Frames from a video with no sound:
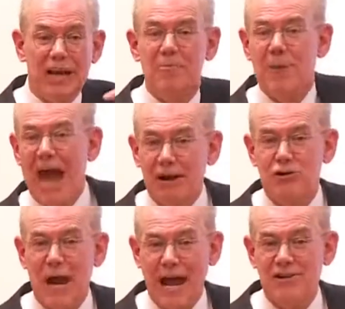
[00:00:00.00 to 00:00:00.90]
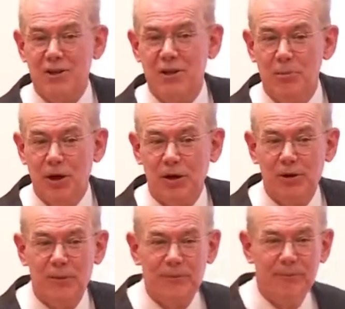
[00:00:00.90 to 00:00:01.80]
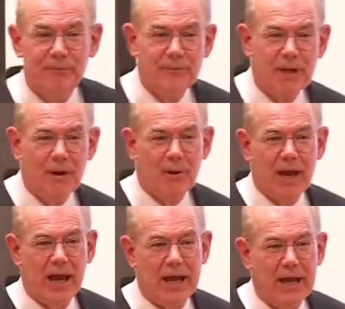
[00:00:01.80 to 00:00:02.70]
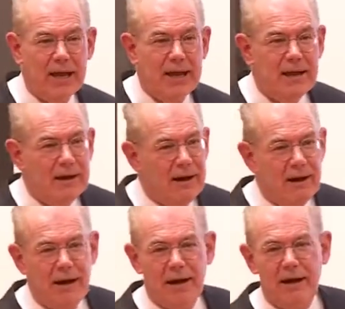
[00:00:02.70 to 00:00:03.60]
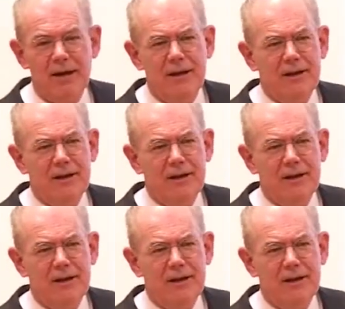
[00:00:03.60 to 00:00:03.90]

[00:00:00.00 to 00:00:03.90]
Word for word: he backtracks in the book. Okay? Uh,